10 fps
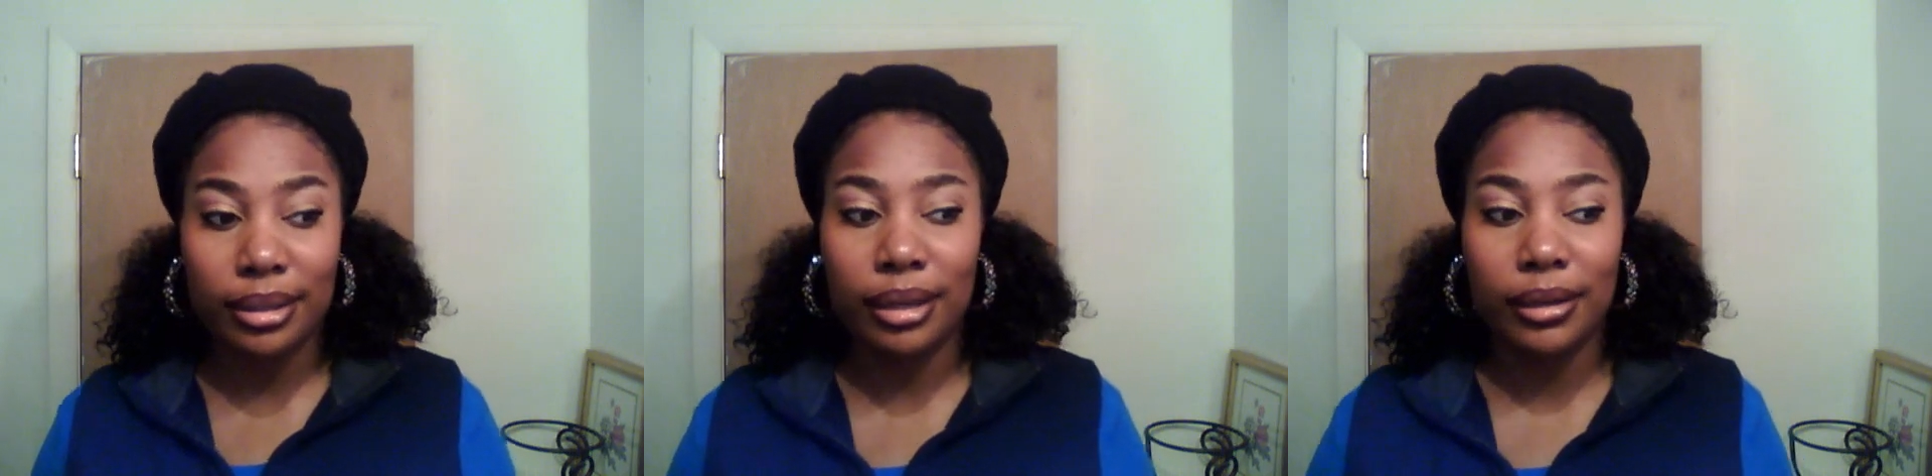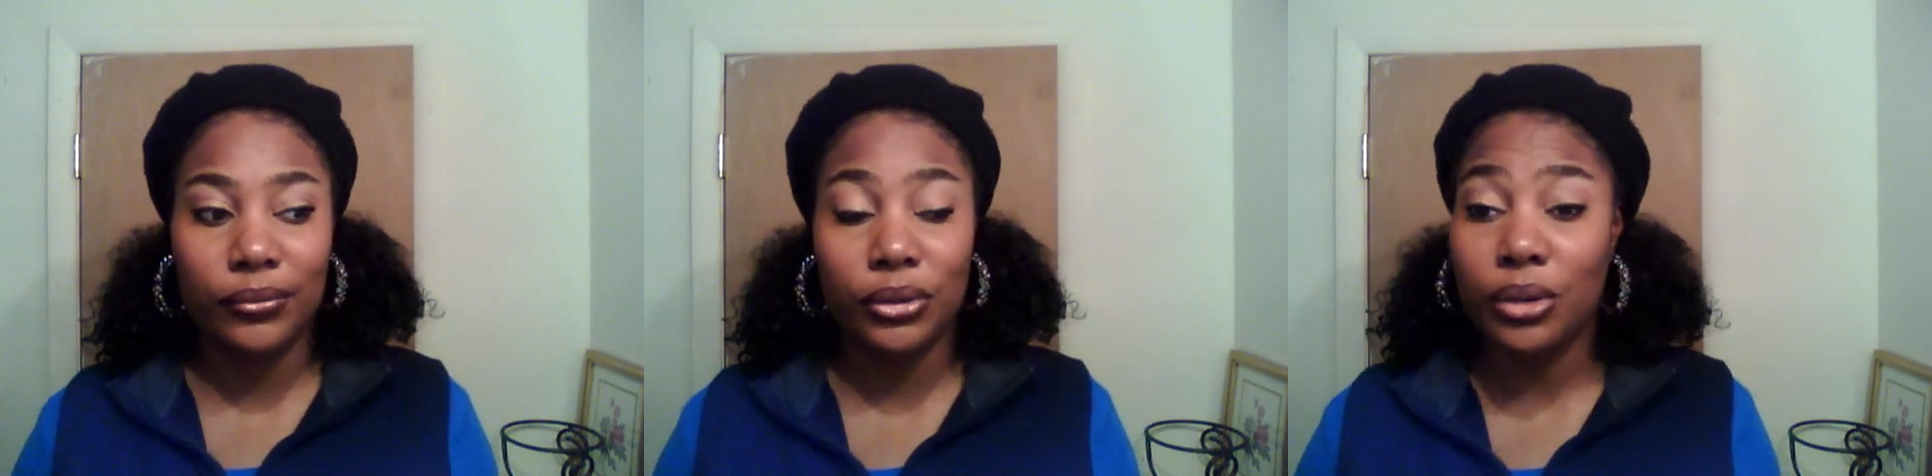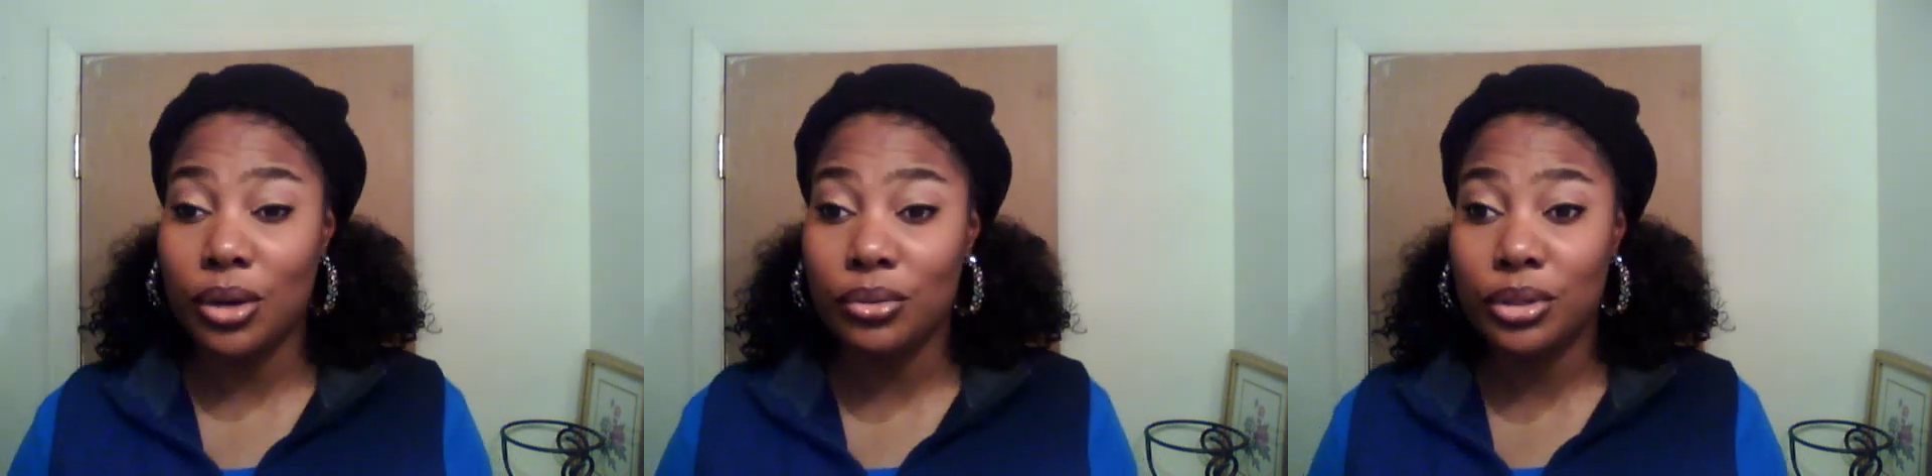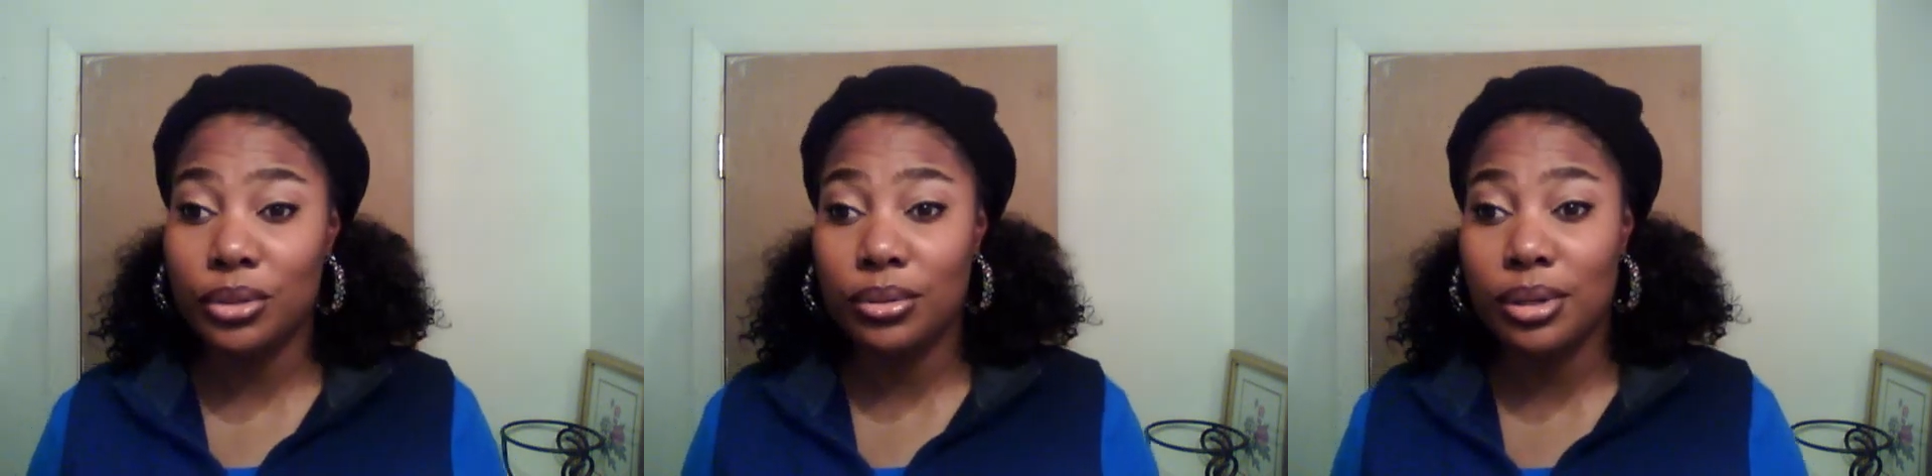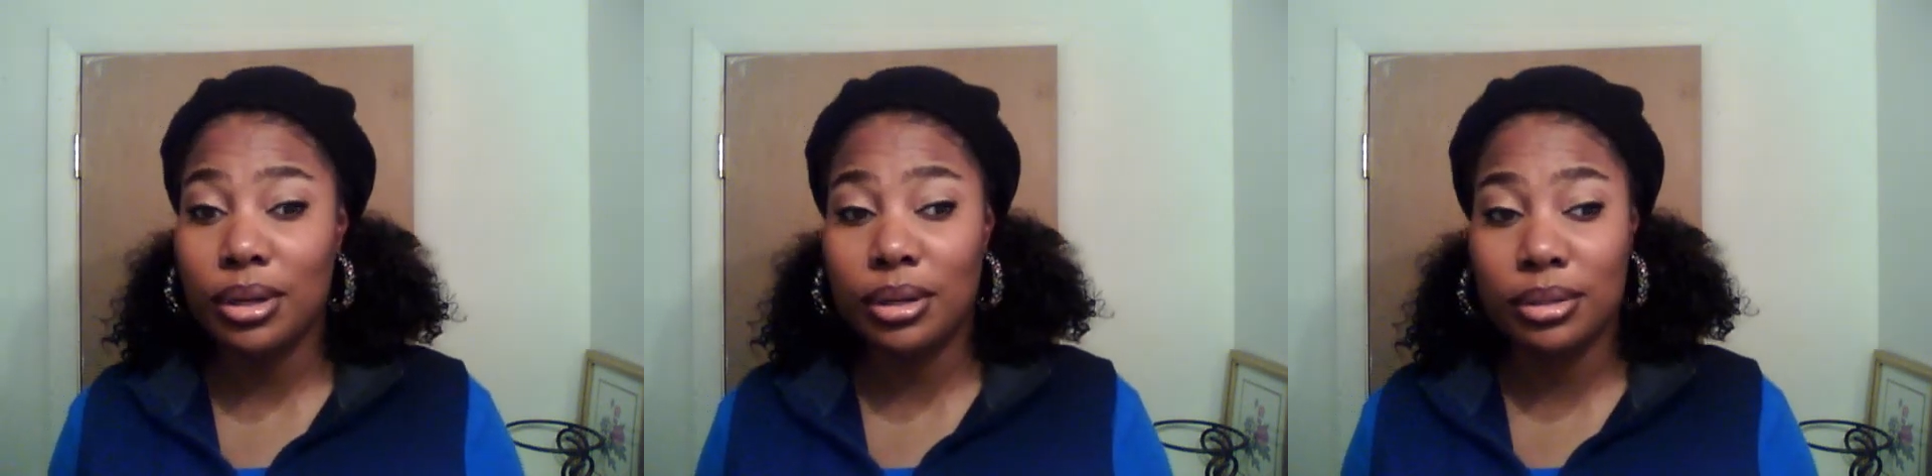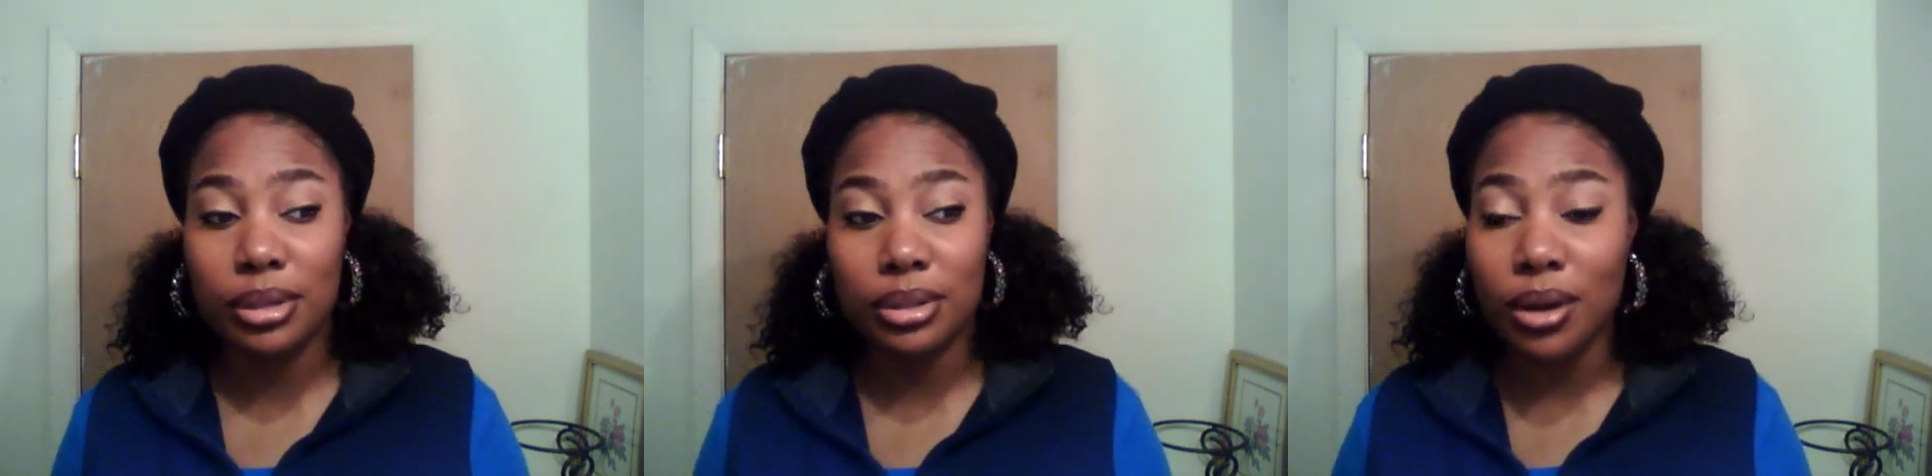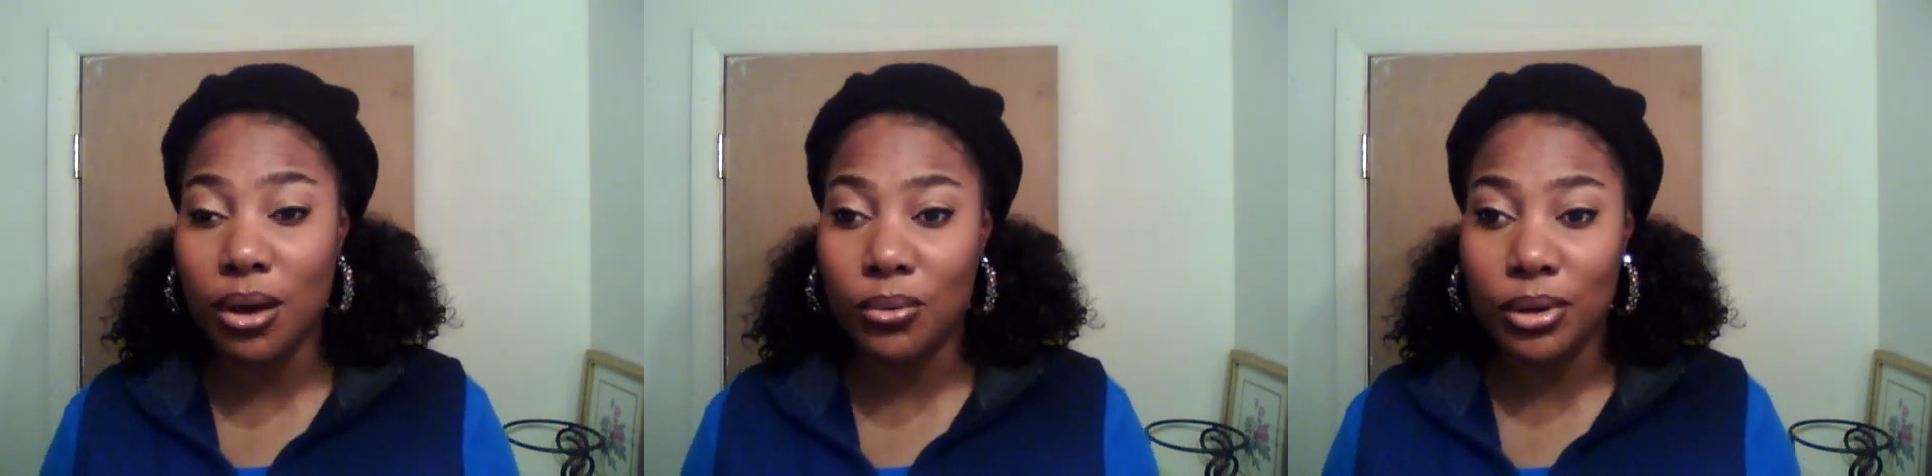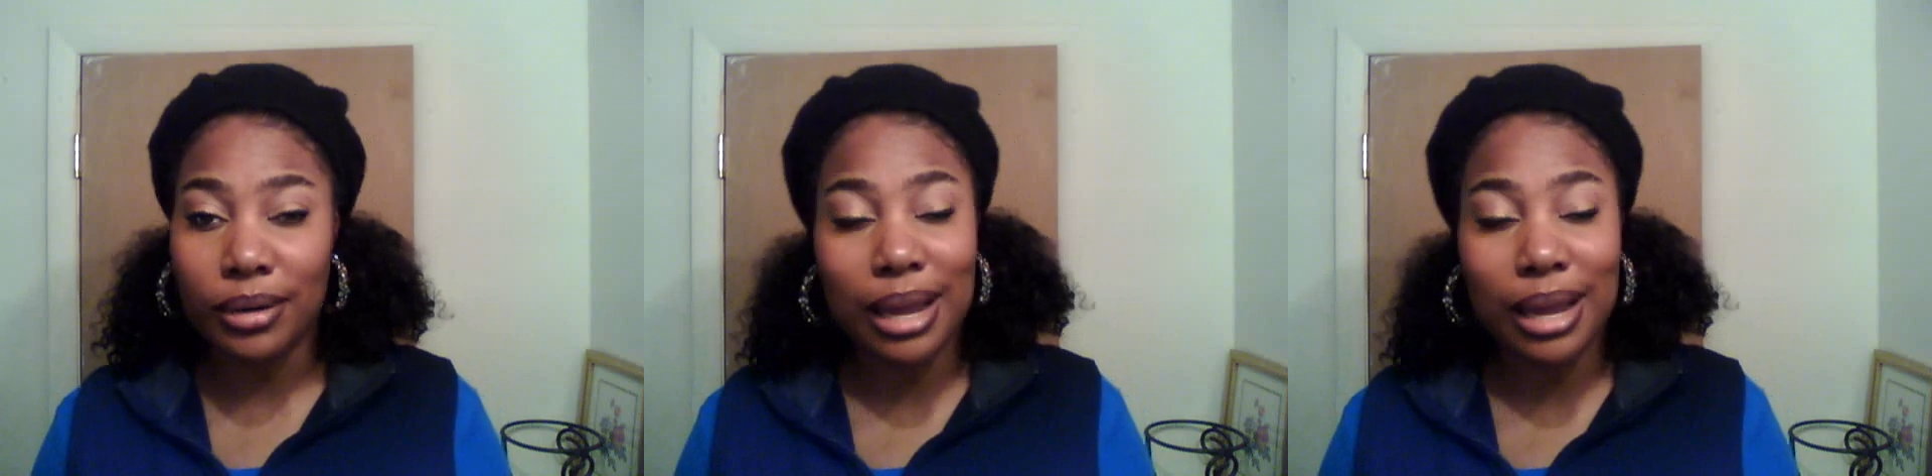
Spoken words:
If you don't do the salt water,